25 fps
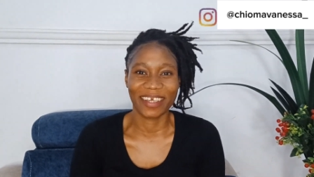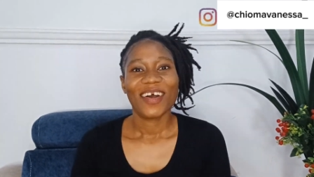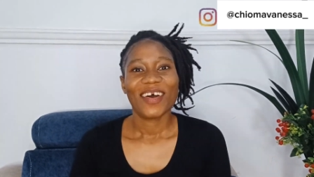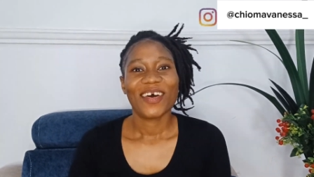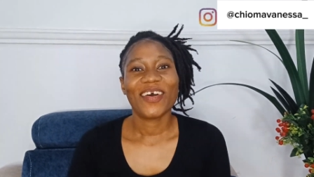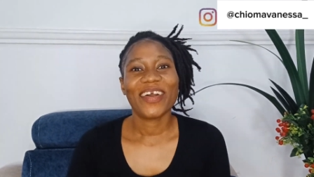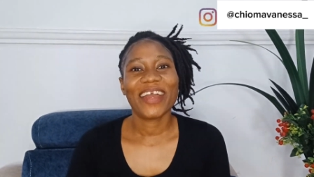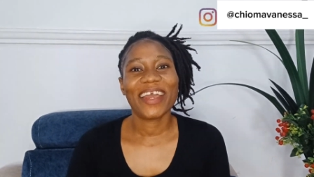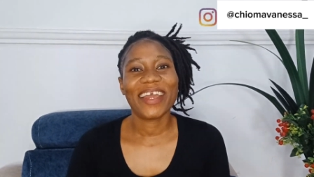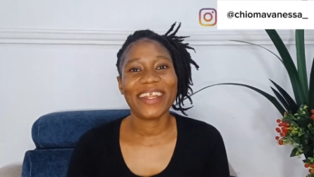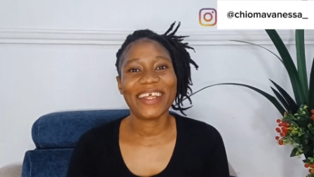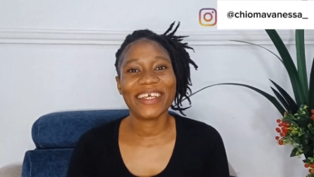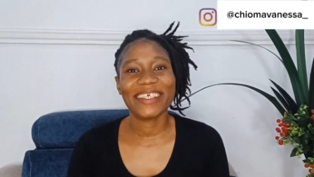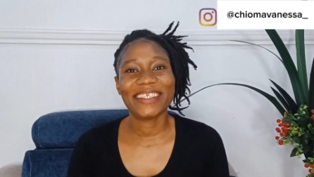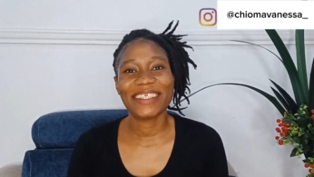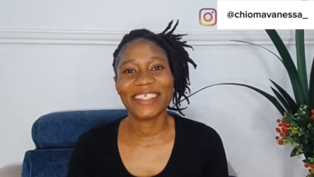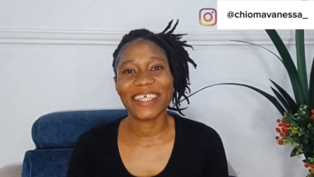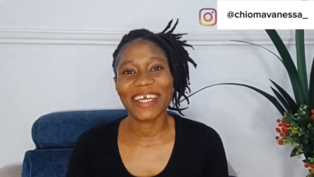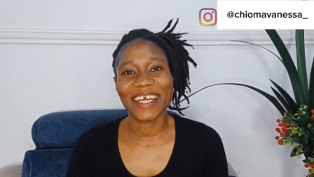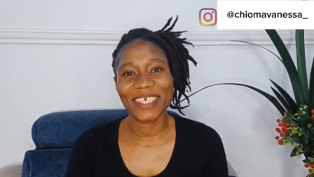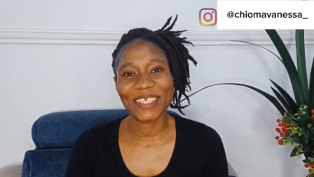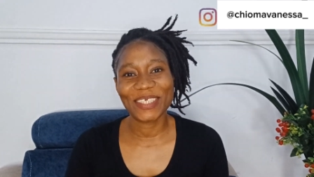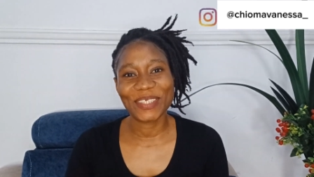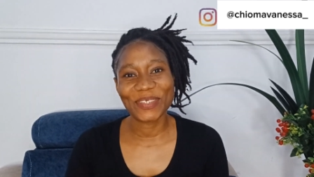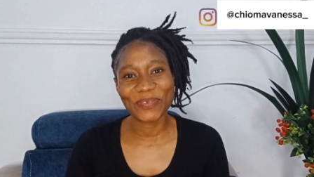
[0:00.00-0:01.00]
Okay, this
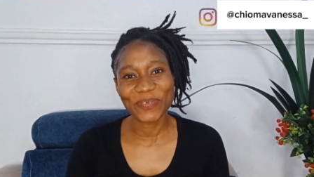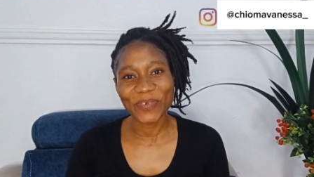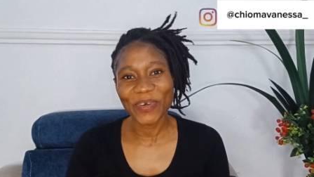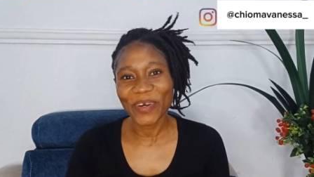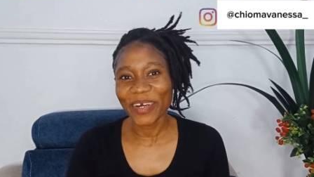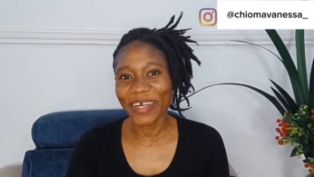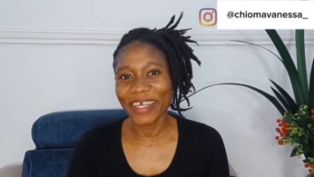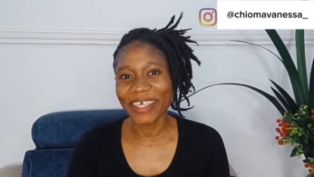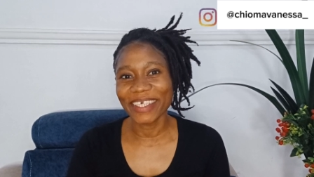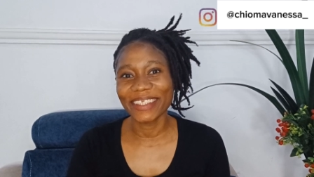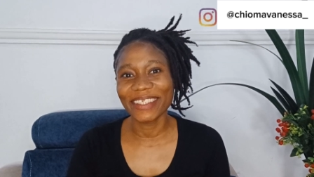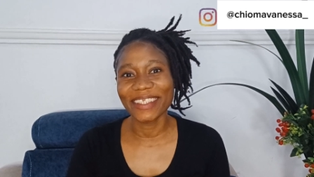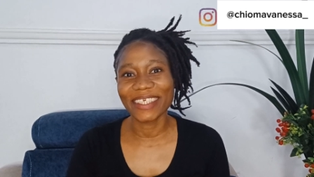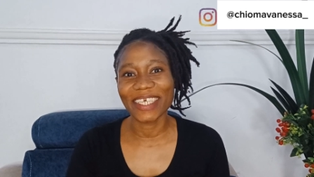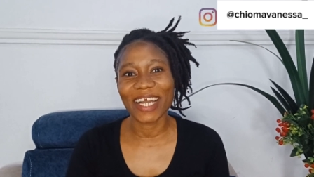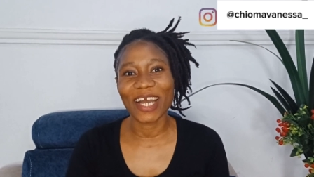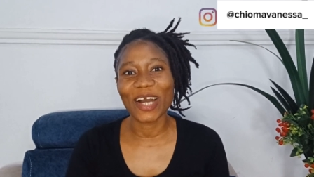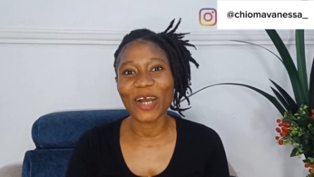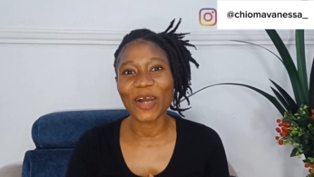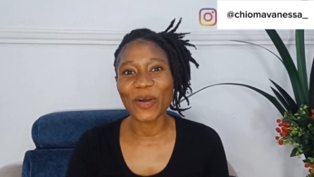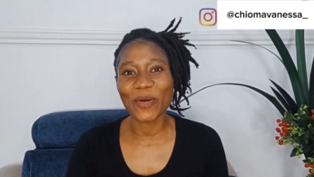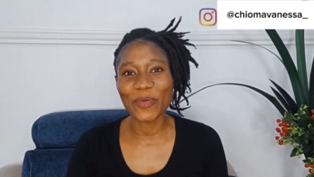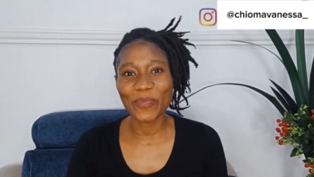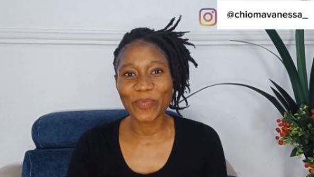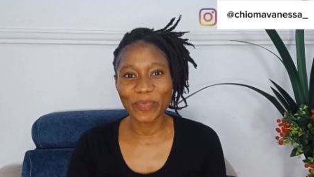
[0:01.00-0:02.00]
next one,
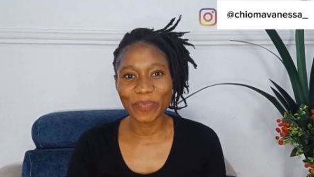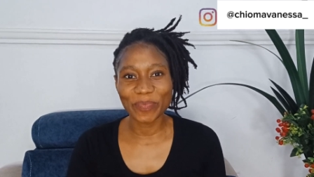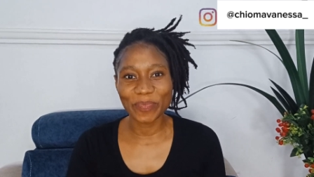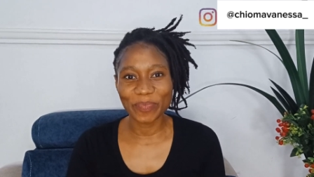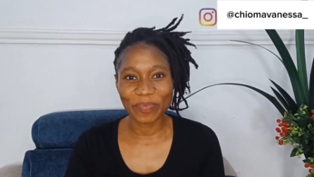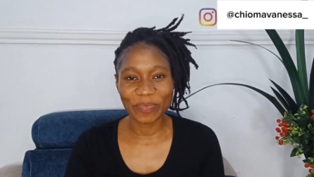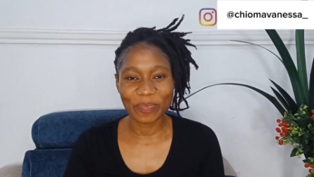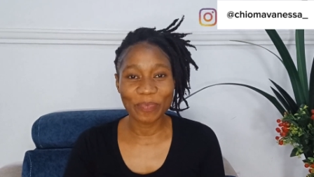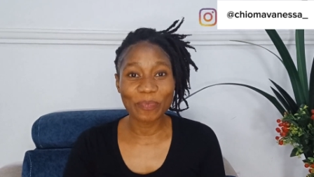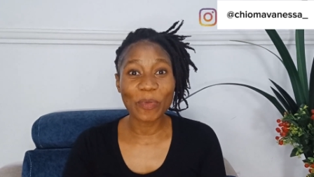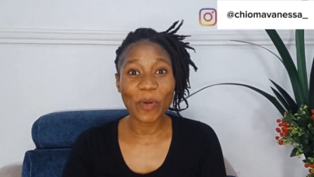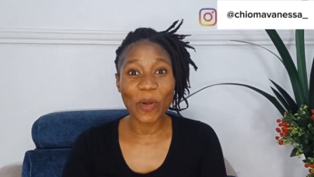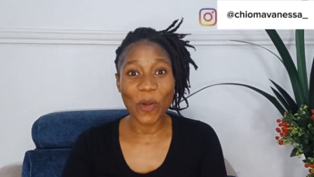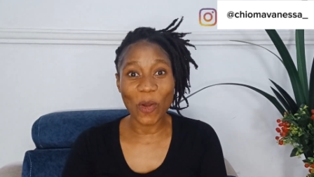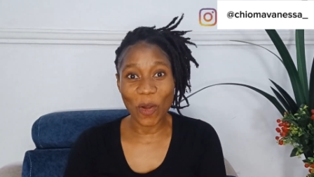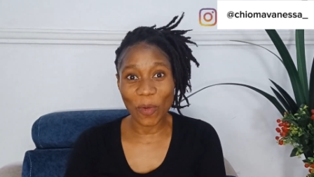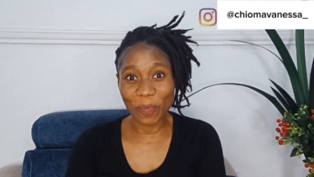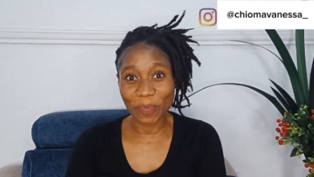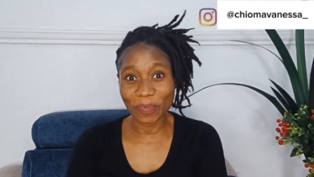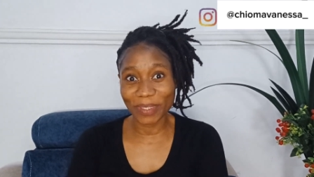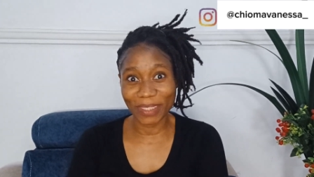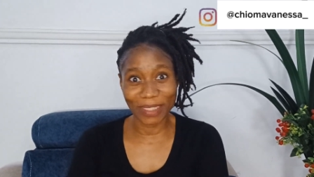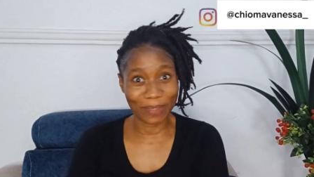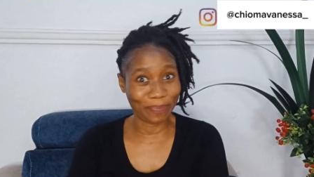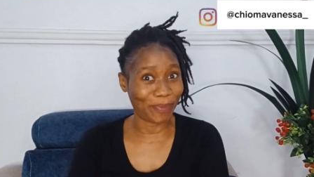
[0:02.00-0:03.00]

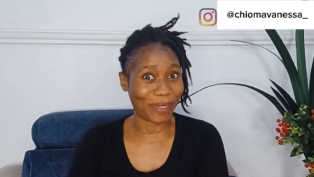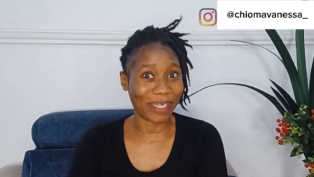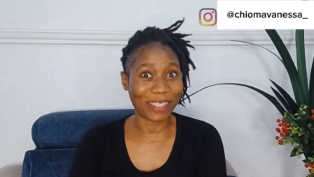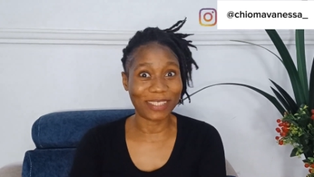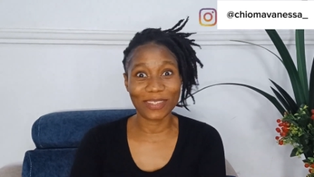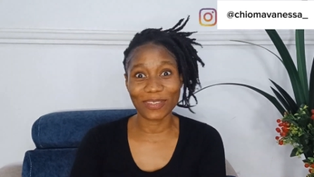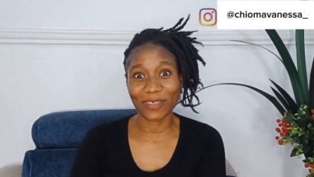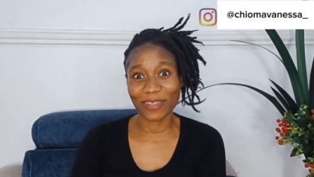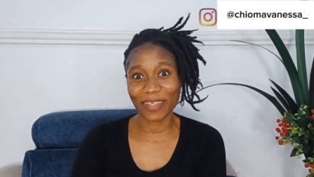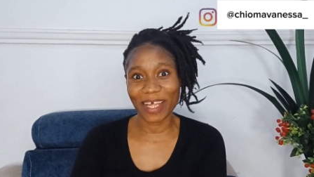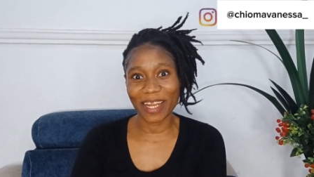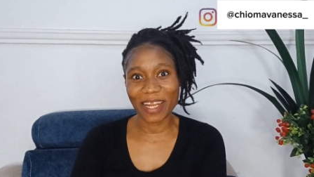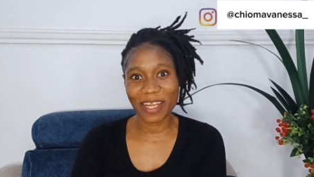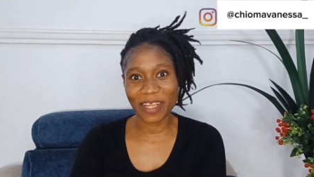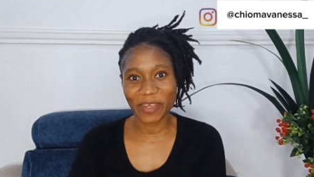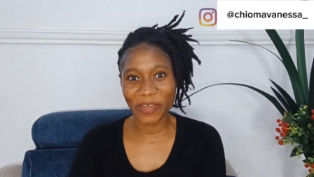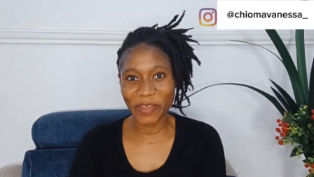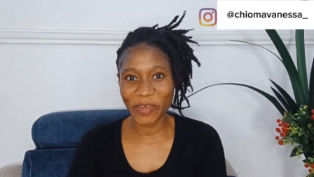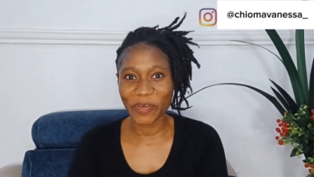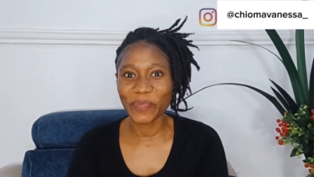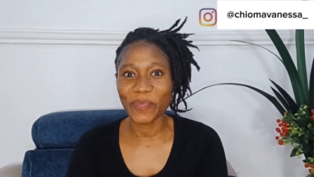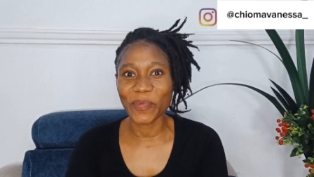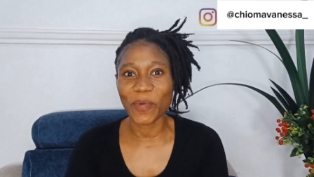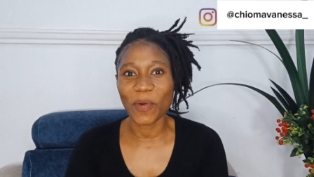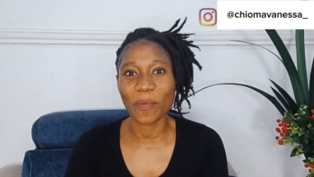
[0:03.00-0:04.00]
moms, particularly
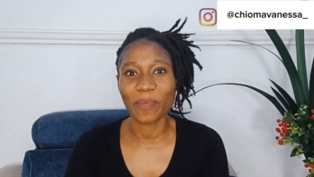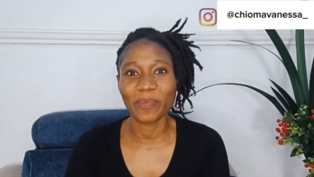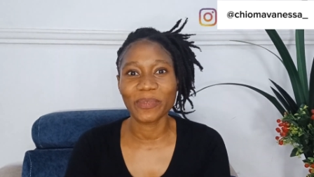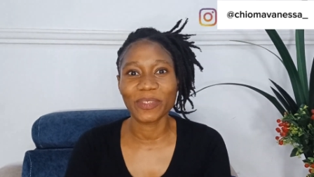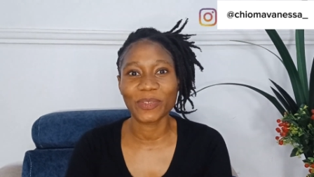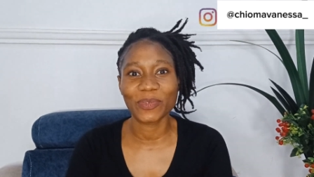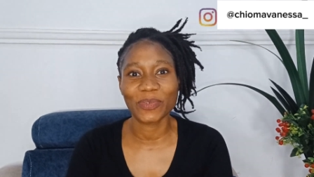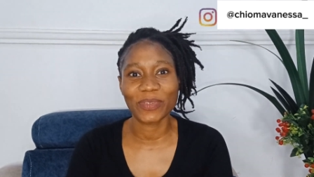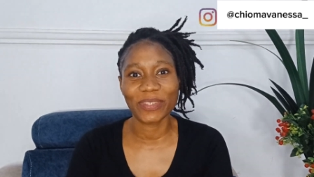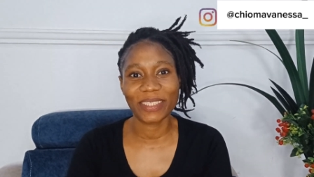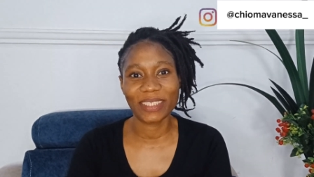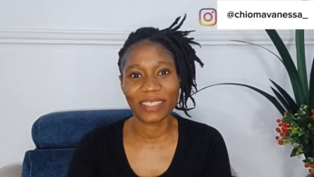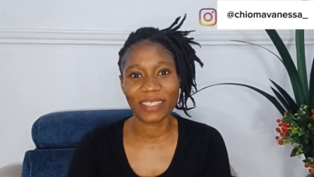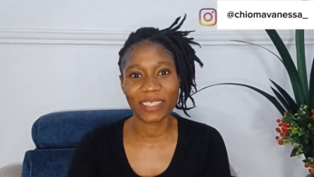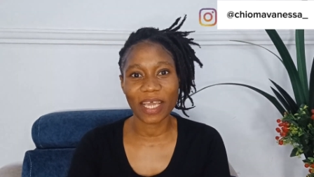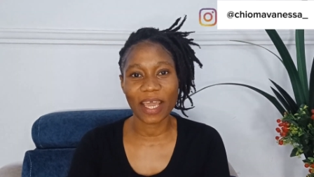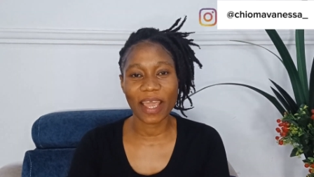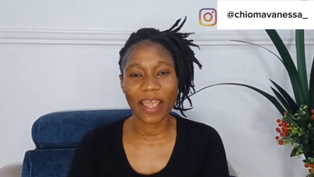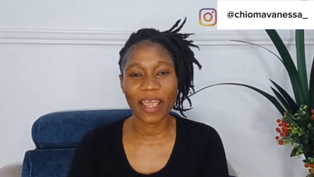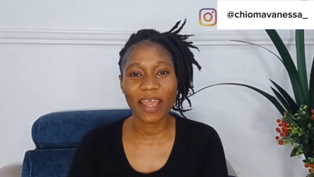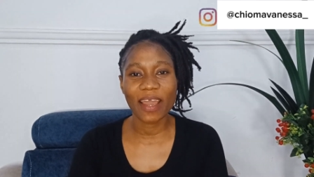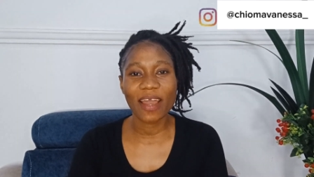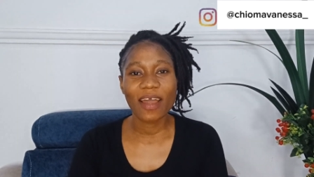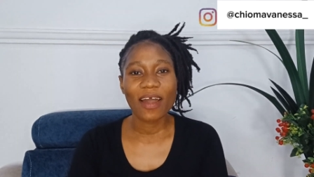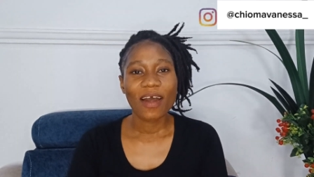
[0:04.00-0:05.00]
new moms, would
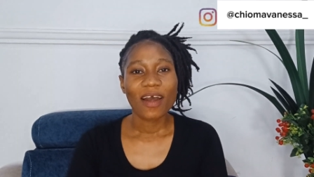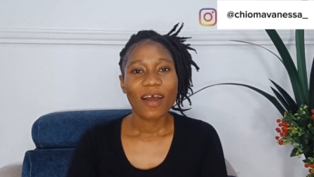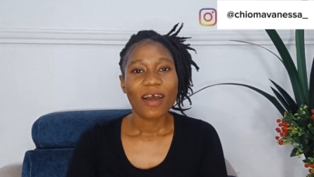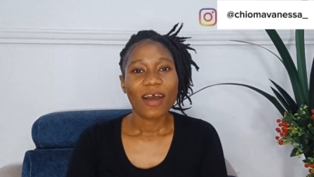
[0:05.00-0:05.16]
say,